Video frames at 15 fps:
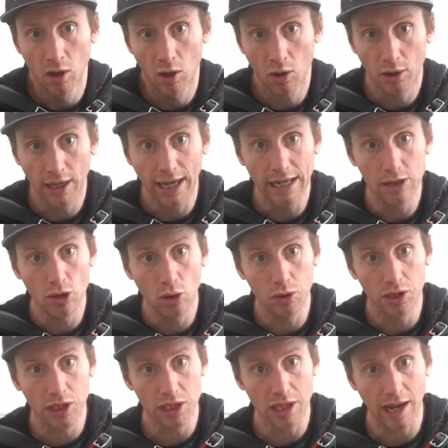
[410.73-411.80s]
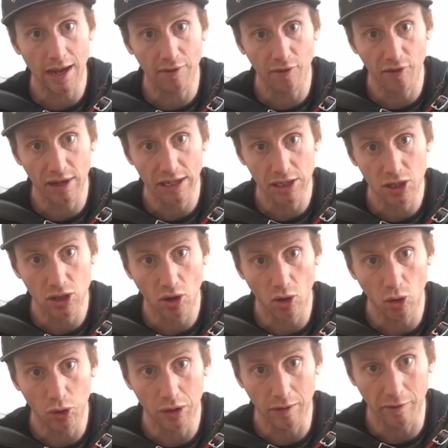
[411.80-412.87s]
Okay, notice that I finished
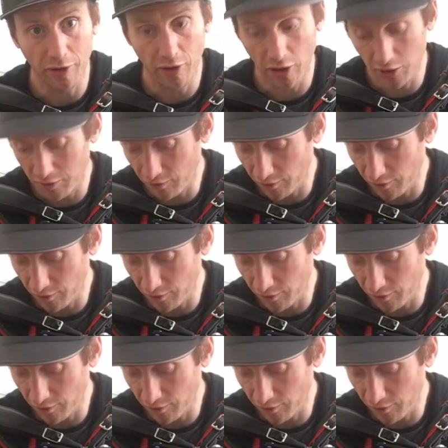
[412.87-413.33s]
on the 3rd